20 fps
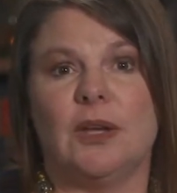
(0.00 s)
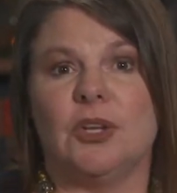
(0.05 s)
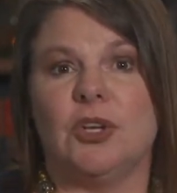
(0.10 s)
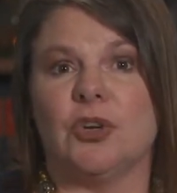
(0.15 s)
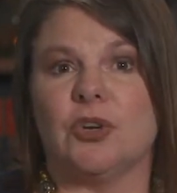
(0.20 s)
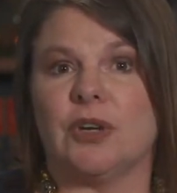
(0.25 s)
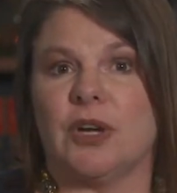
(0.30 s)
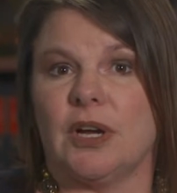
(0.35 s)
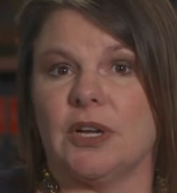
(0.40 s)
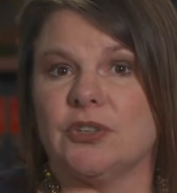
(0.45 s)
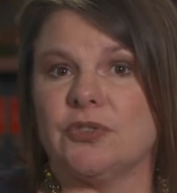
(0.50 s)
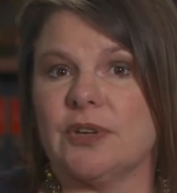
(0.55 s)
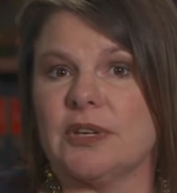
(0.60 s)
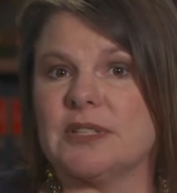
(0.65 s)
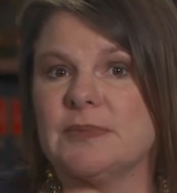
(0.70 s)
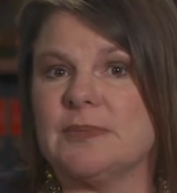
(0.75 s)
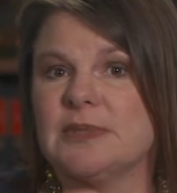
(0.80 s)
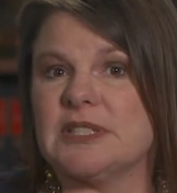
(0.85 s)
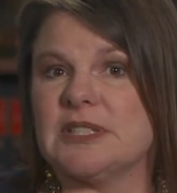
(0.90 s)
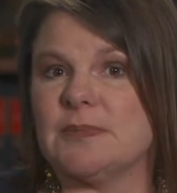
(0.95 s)
Your
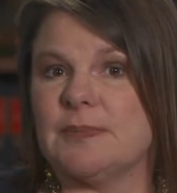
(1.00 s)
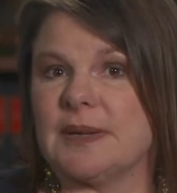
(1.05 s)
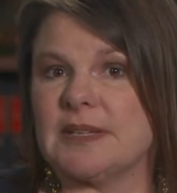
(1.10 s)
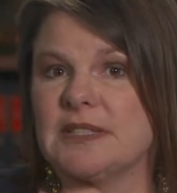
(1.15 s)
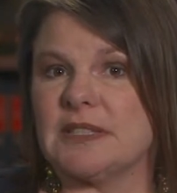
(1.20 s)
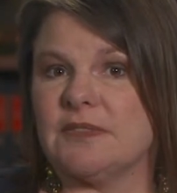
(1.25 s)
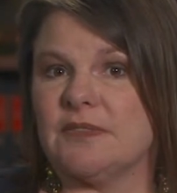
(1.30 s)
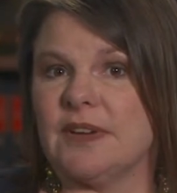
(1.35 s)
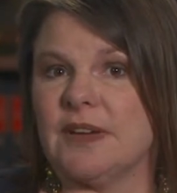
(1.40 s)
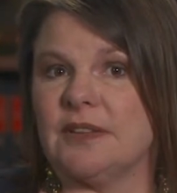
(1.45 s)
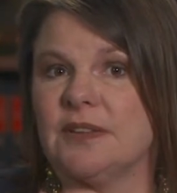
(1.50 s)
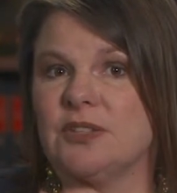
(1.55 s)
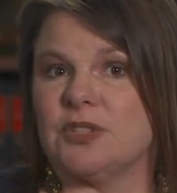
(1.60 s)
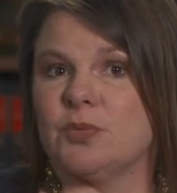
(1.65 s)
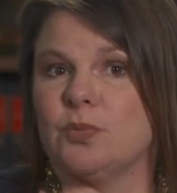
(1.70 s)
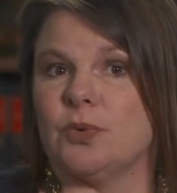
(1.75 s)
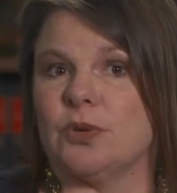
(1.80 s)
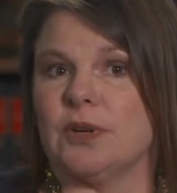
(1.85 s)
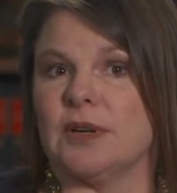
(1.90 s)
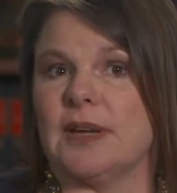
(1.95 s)
contracts must specify this
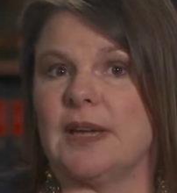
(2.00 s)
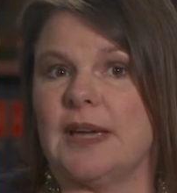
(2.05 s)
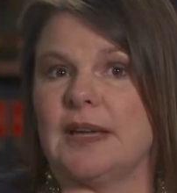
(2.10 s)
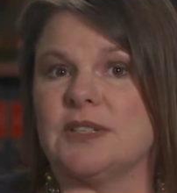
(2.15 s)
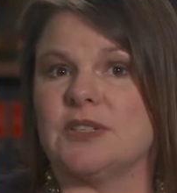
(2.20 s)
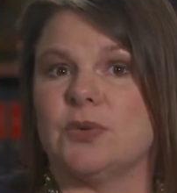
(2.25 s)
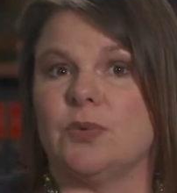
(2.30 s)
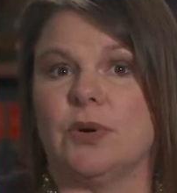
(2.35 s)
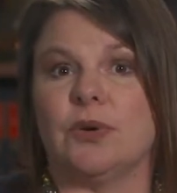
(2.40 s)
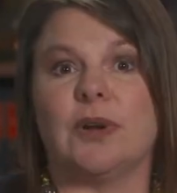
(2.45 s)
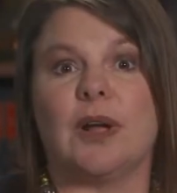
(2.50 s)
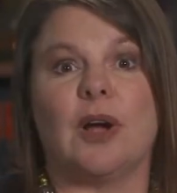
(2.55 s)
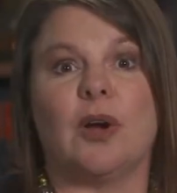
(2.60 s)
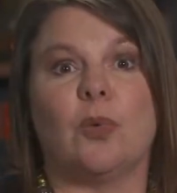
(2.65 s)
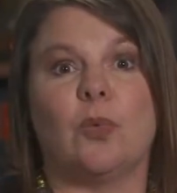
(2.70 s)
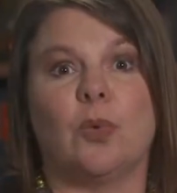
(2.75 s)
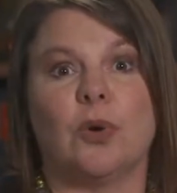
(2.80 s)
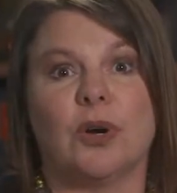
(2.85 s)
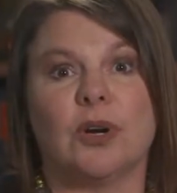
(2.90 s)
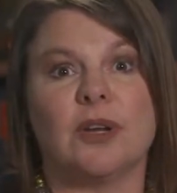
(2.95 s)
work as, quote, a
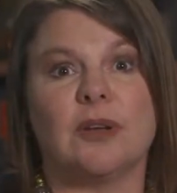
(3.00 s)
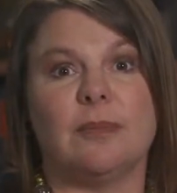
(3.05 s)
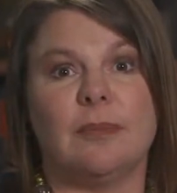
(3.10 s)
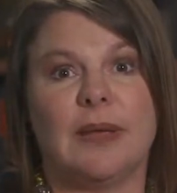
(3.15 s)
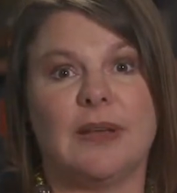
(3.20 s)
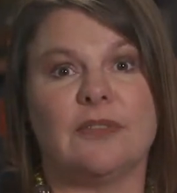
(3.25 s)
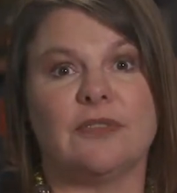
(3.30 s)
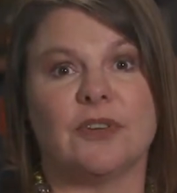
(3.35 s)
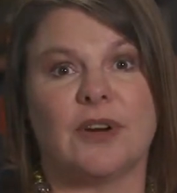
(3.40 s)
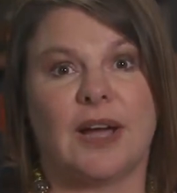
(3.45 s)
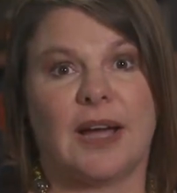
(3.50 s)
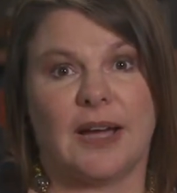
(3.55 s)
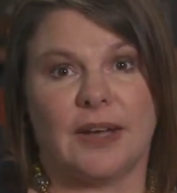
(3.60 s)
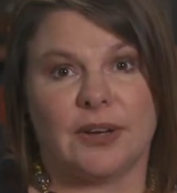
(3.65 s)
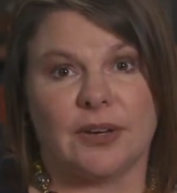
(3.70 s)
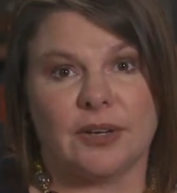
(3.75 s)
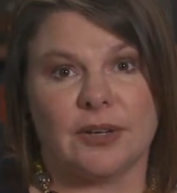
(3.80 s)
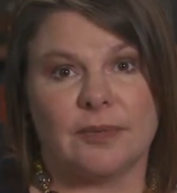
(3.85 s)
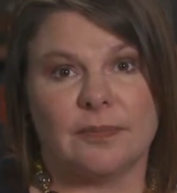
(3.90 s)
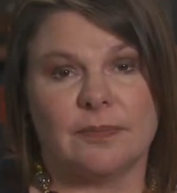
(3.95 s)
work made for
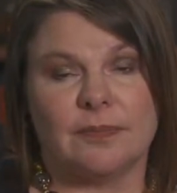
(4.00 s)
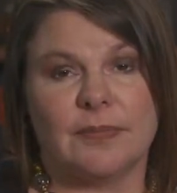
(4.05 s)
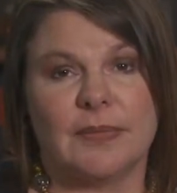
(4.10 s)
hire,